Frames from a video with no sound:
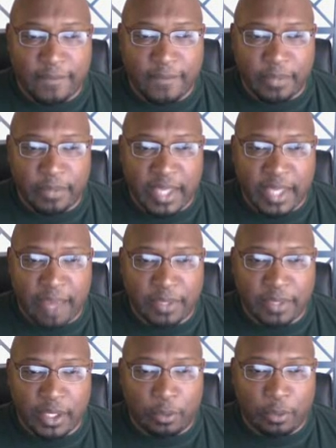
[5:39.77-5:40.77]
From the
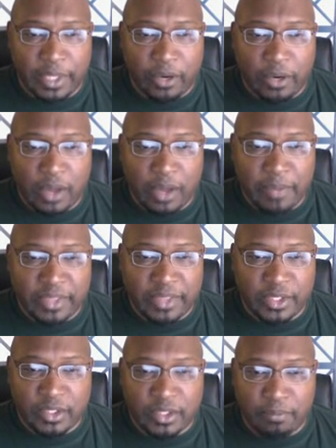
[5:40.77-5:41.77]
captain. Hello, player. I met
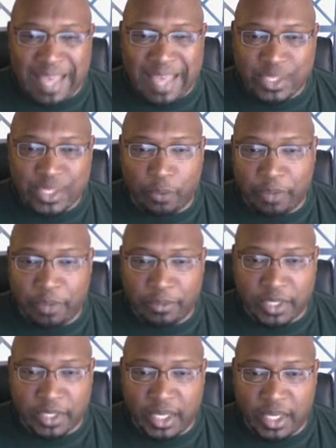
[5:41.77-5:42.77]
this master
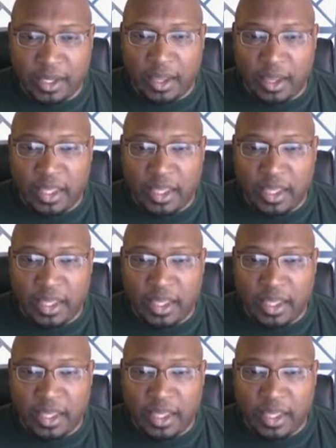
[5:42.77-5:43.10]
pimp today.